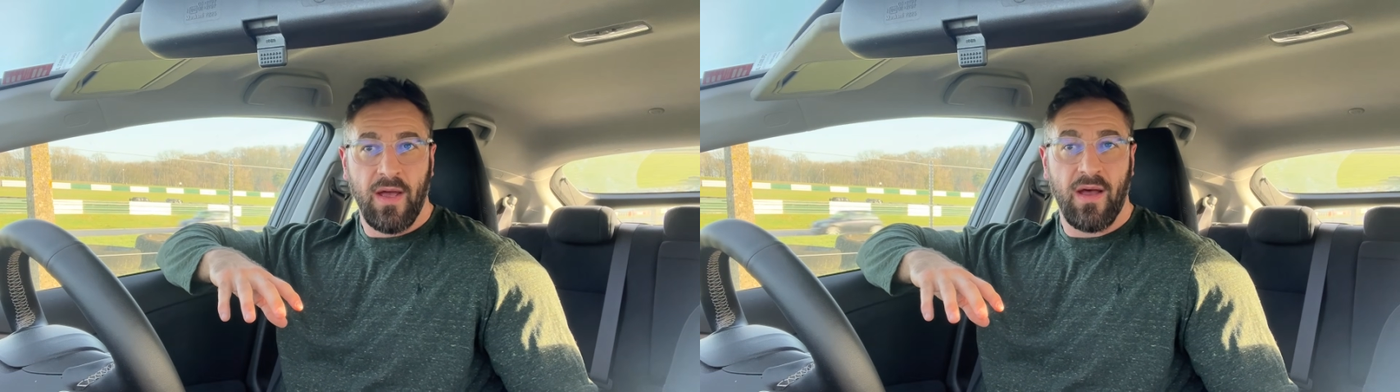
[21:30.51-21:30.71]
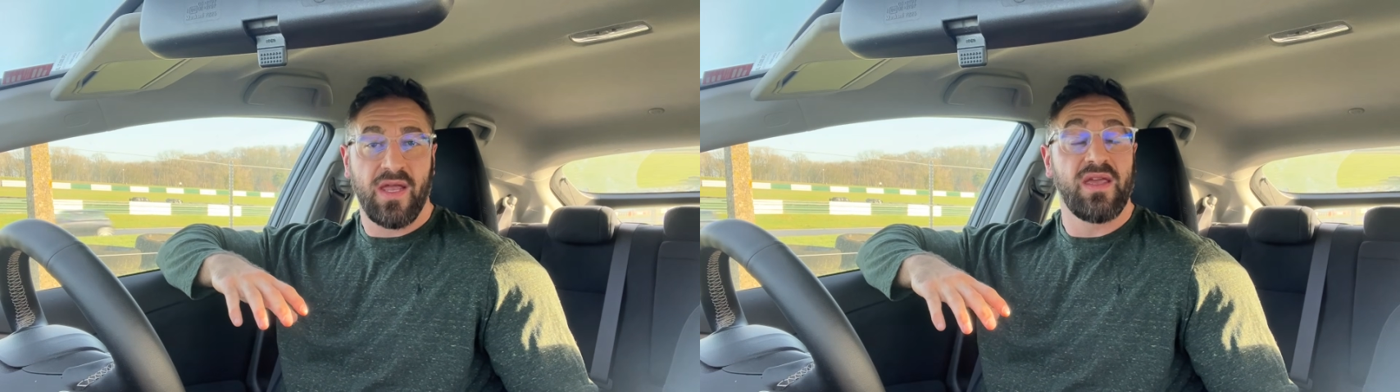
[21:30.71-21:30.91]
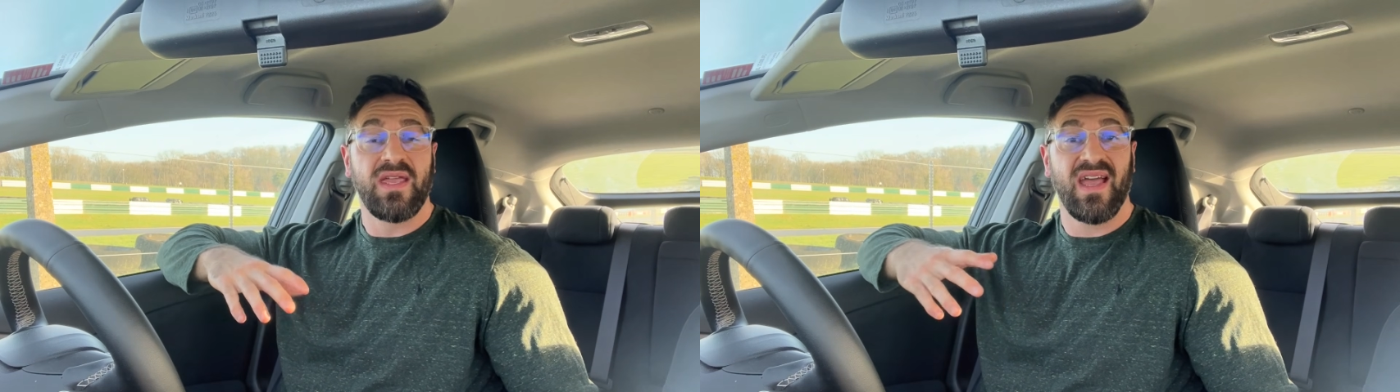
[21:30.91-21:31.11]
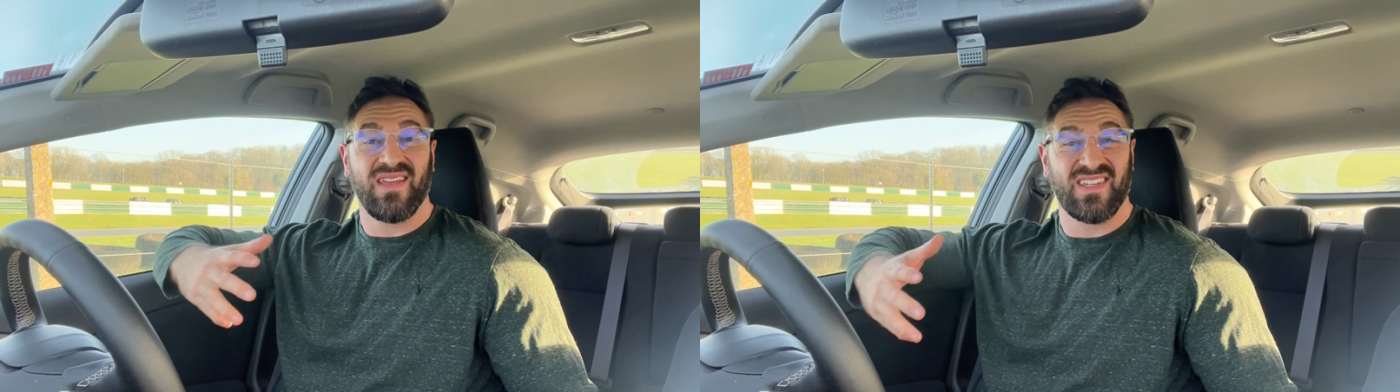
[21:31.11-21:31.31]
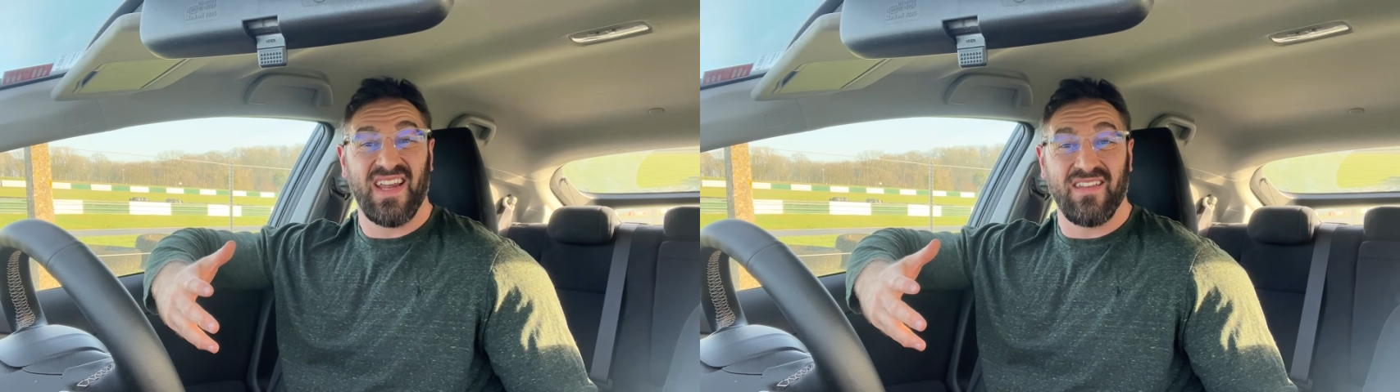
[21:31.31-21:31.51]
I can get
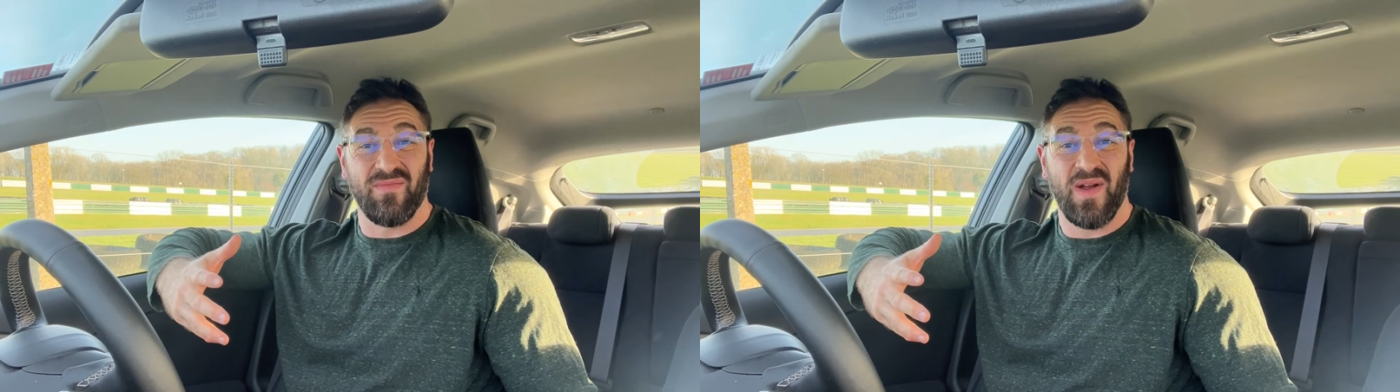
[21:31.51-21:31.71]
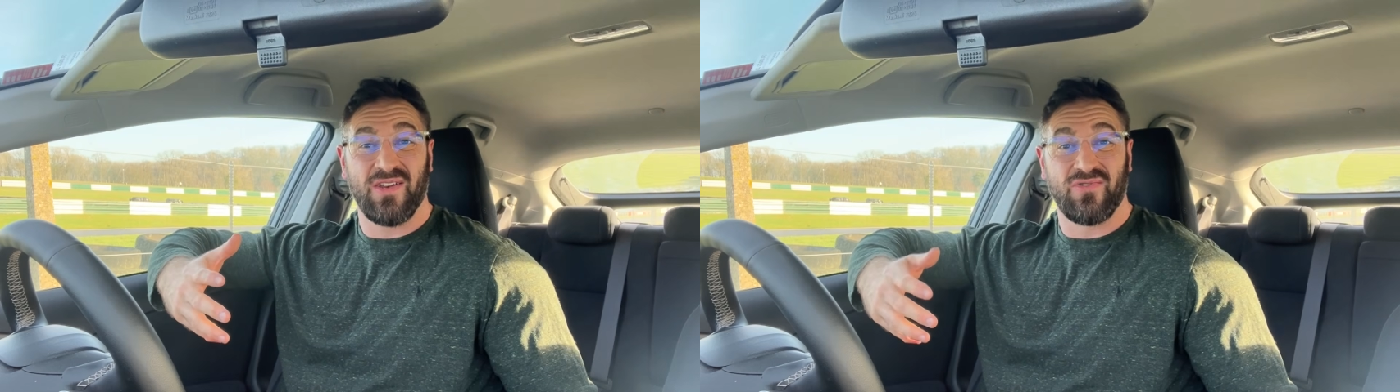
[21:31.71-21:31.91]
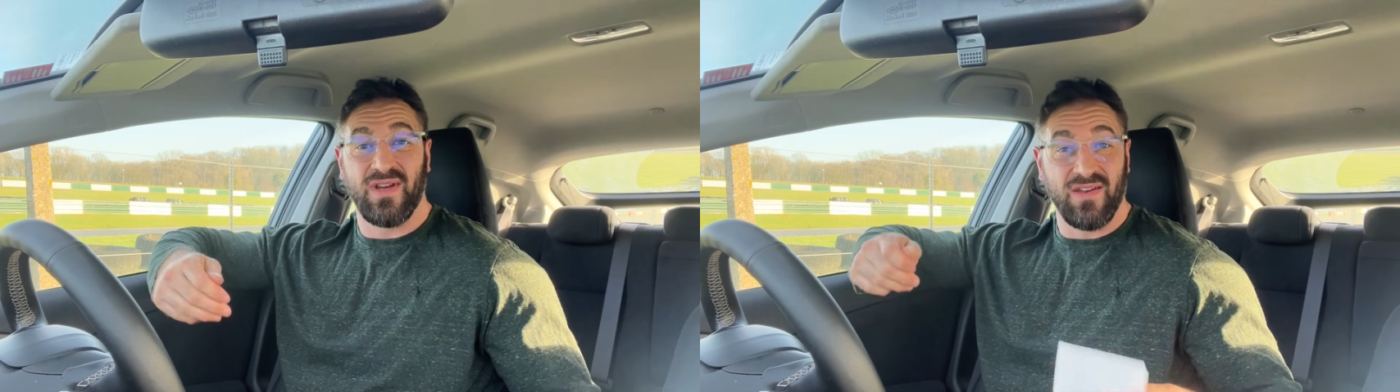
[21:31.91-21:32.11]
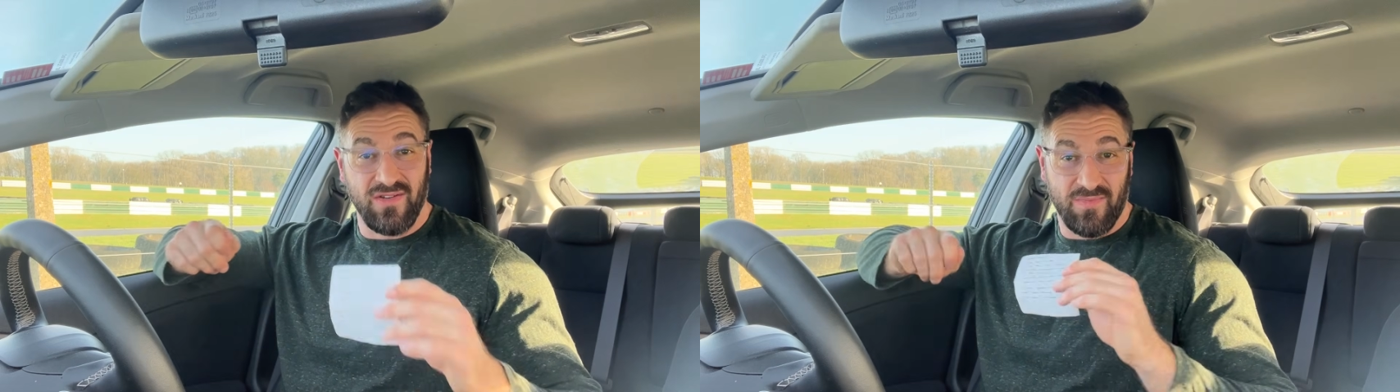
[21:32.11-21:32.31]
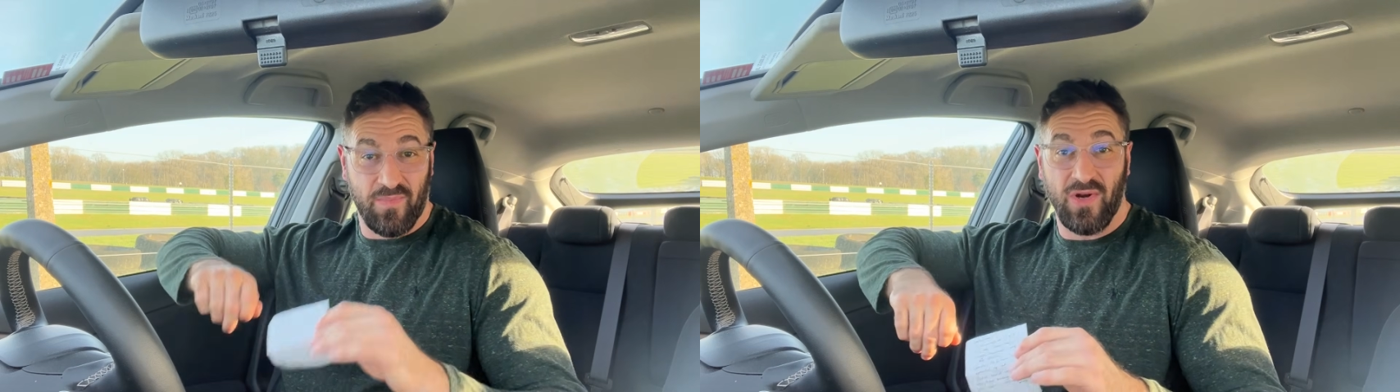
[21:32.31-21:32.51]
a standard battery and
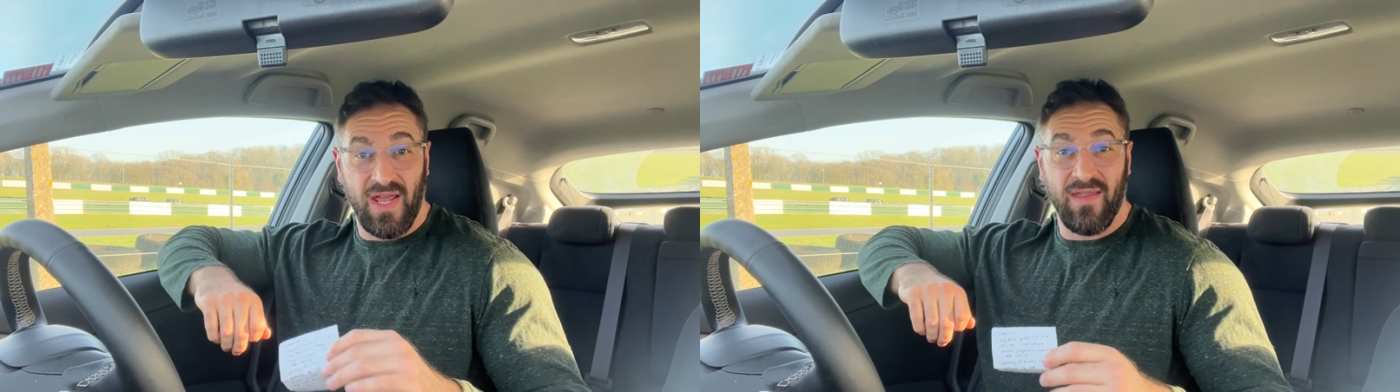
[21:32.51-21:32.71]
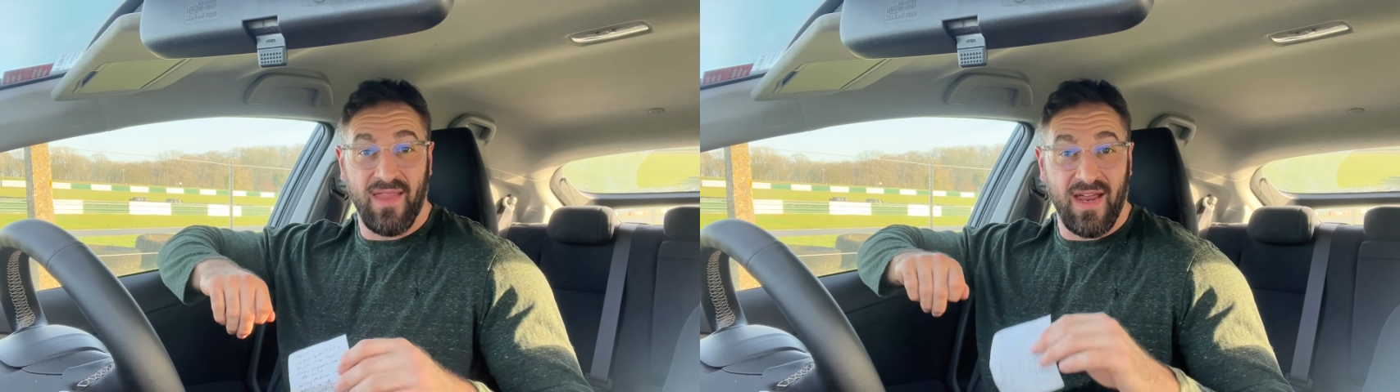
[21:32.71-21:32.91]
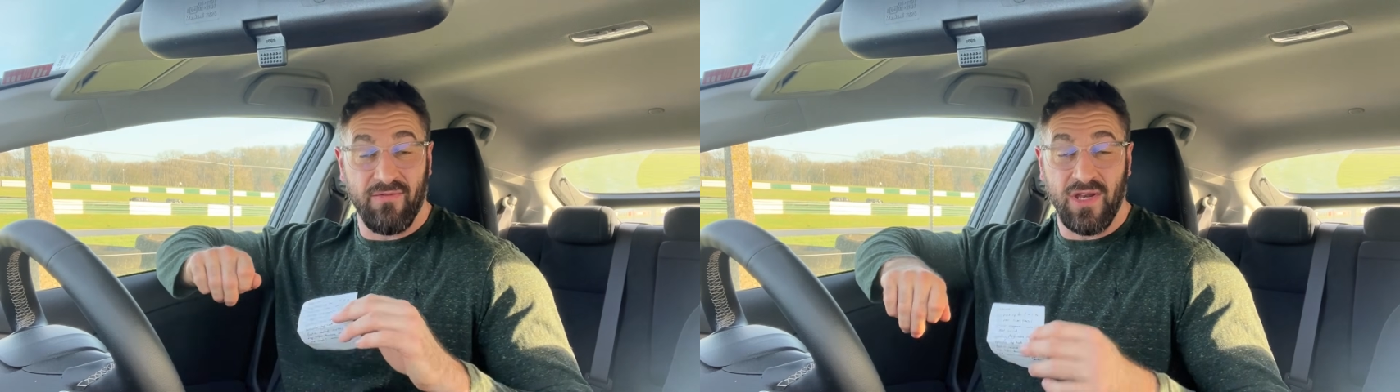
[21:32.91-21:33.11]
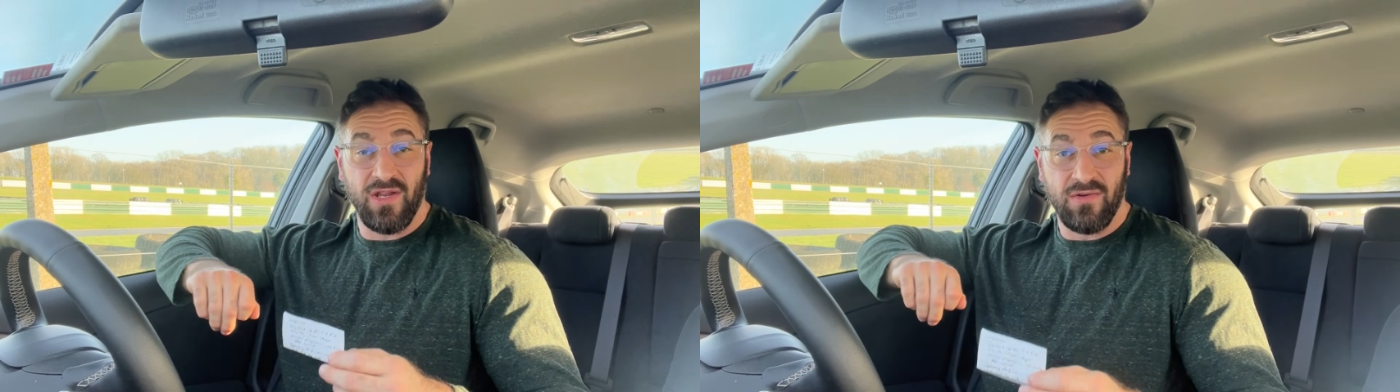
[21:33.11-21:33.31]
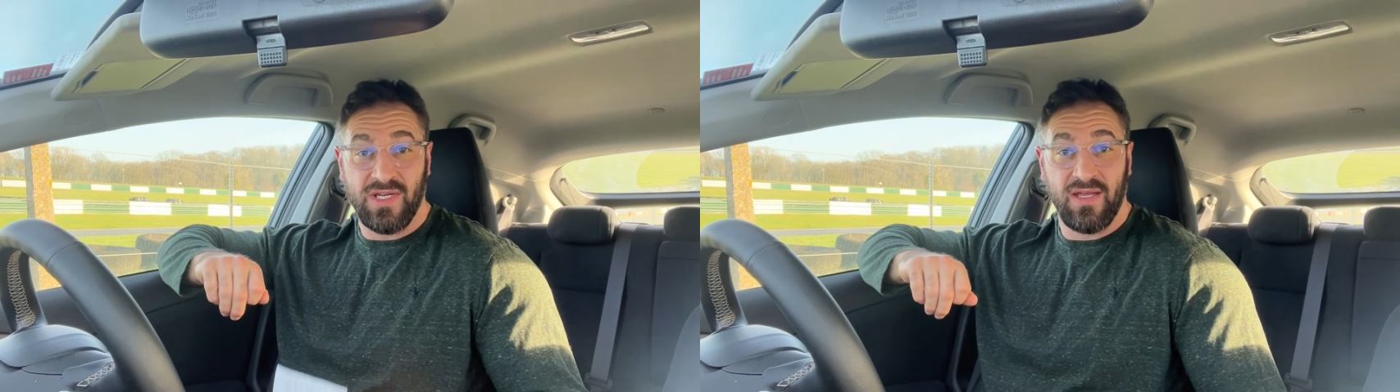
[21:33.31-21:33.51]
just put it in there and
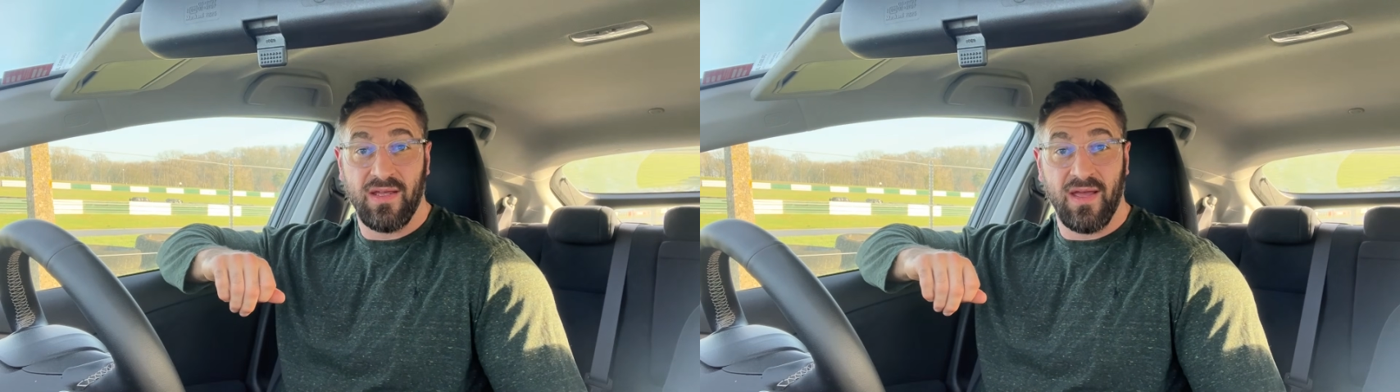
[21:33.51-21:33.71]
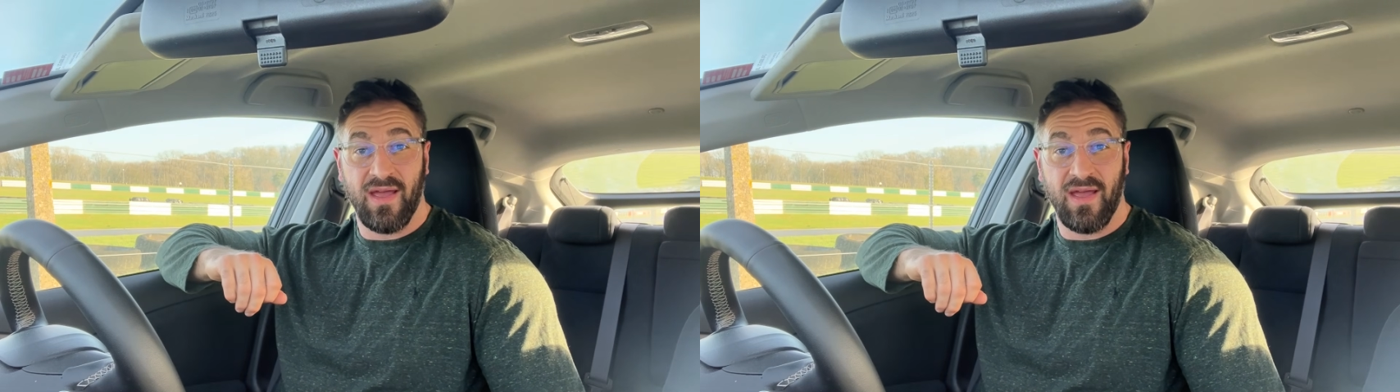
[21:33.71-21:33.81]
use it,